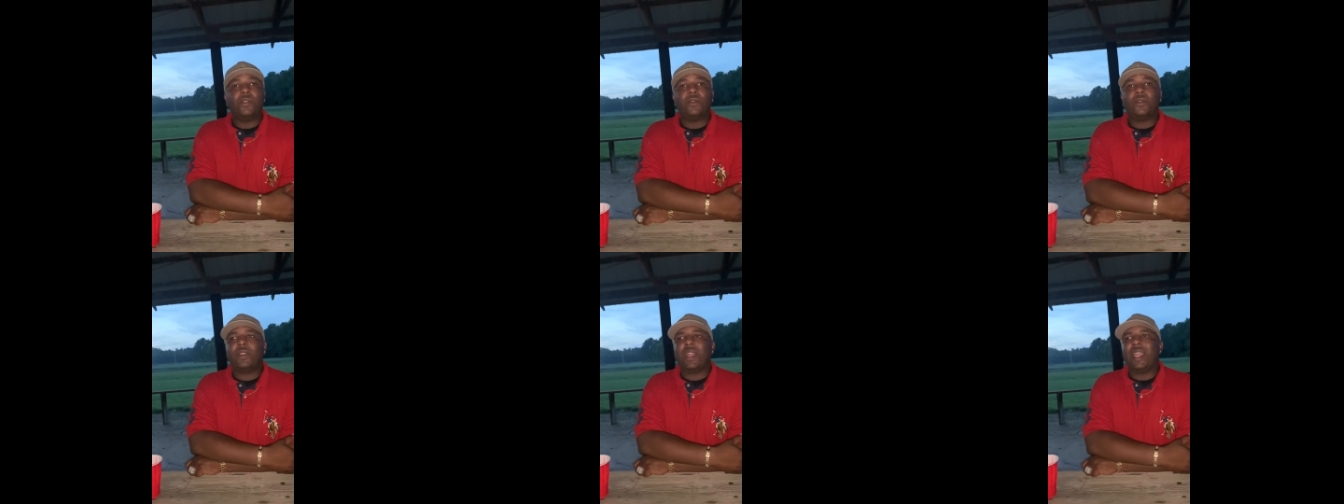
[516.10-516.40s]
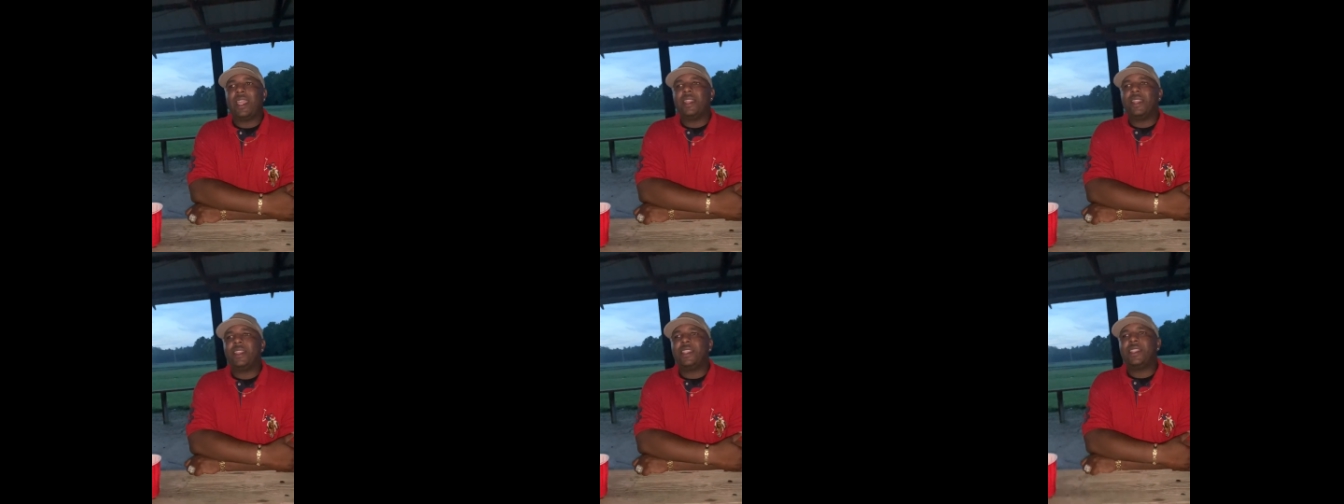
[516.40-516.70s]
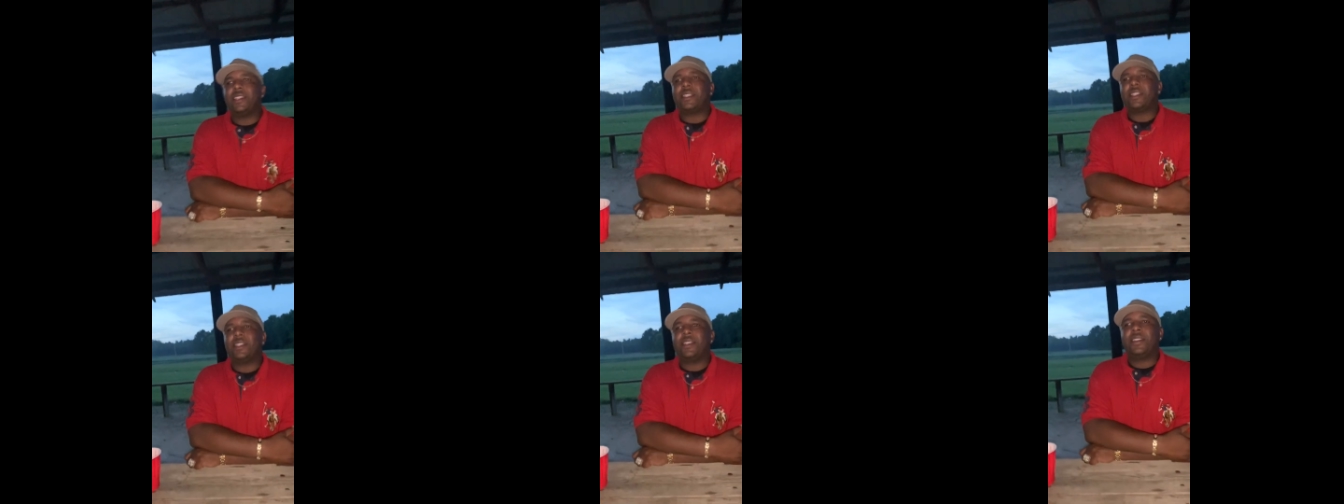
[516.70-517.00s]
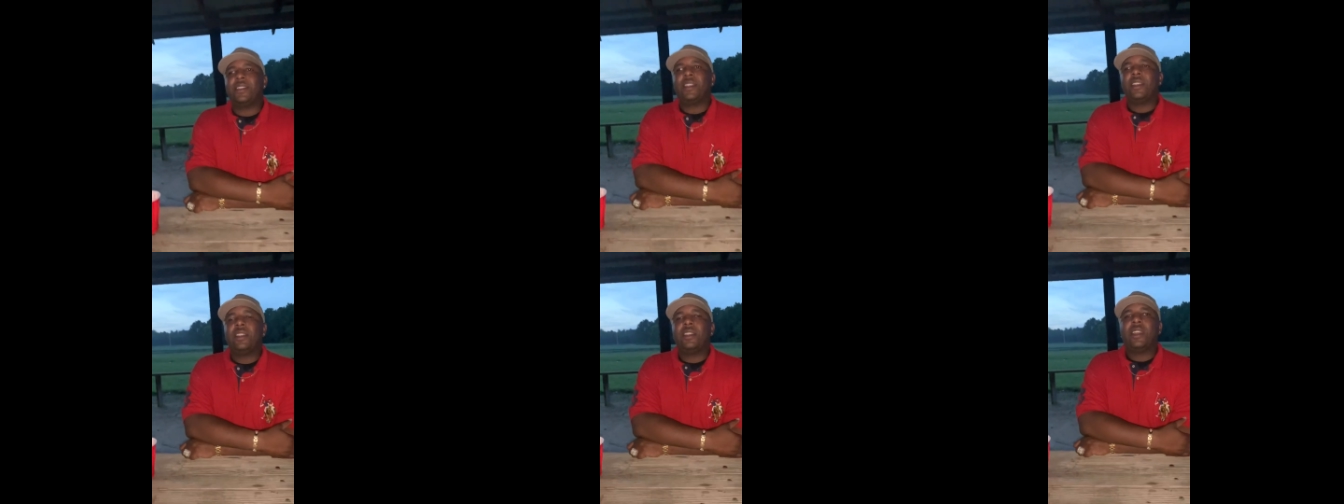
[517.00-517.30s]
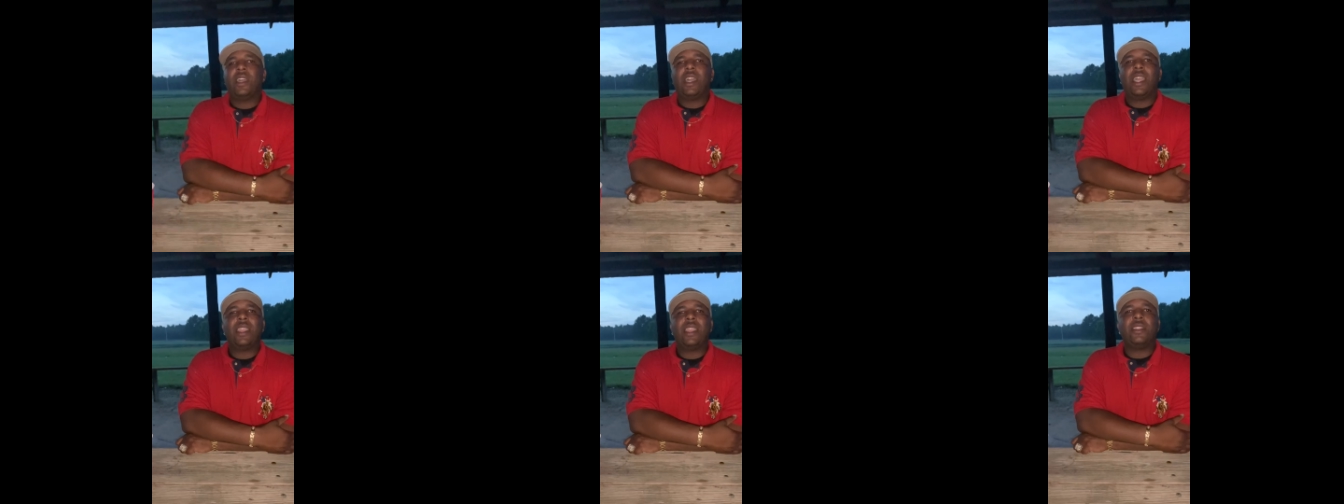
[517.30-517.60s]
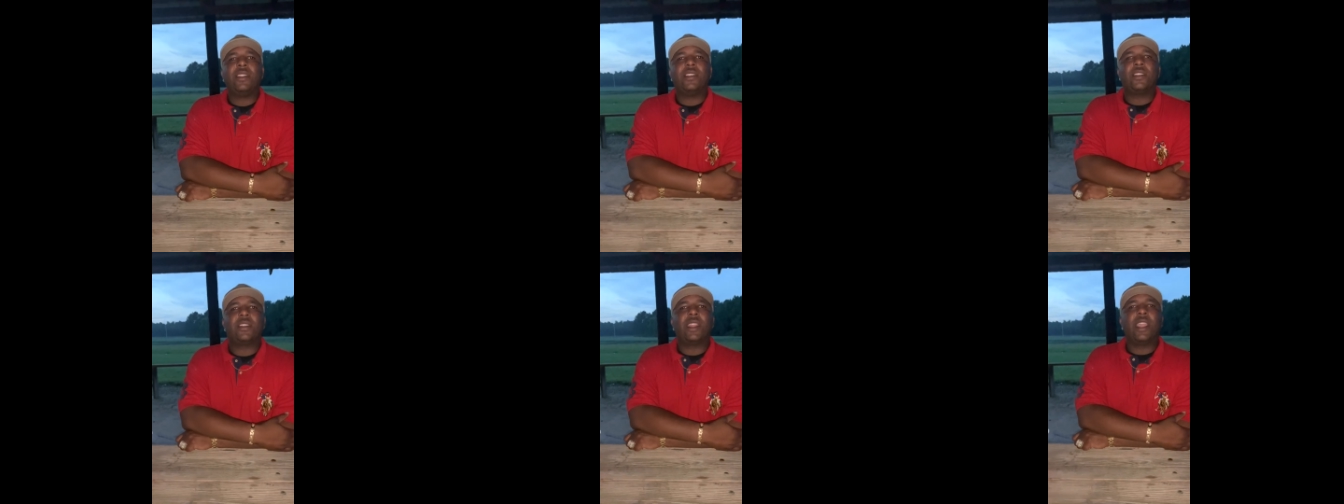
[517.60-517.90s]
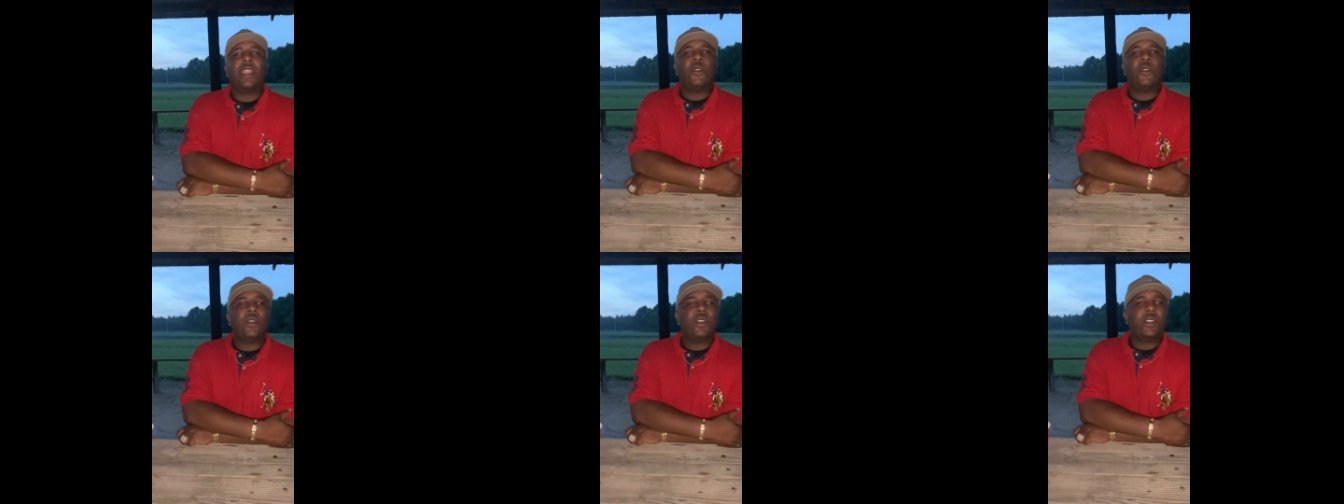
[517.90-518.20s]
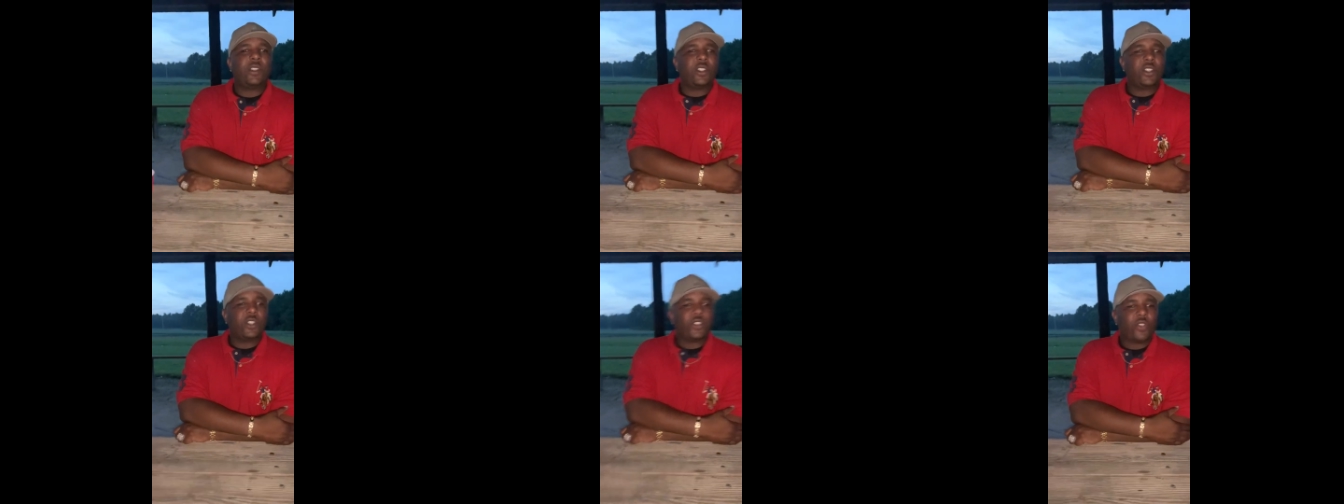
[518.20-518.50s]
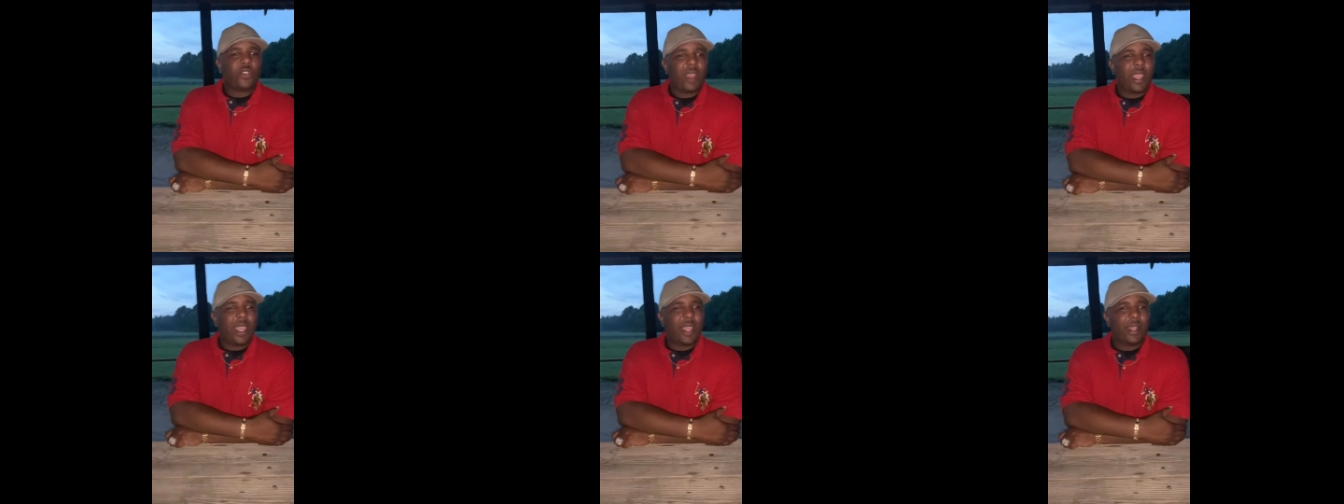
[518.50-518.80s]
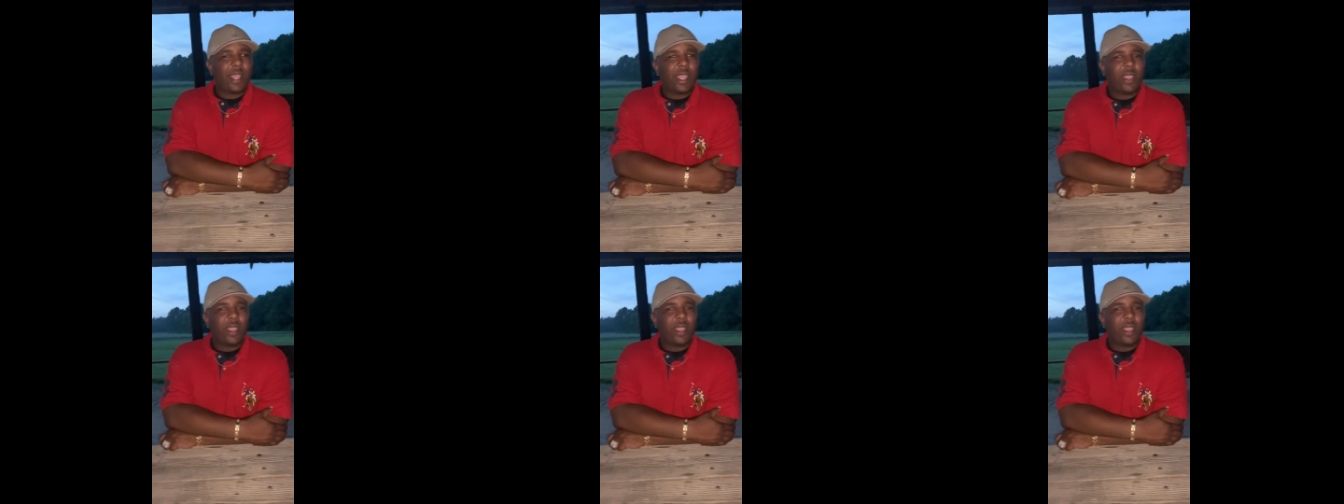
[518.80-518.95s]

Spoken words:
Hey, listen. Hey, look, they going to the track.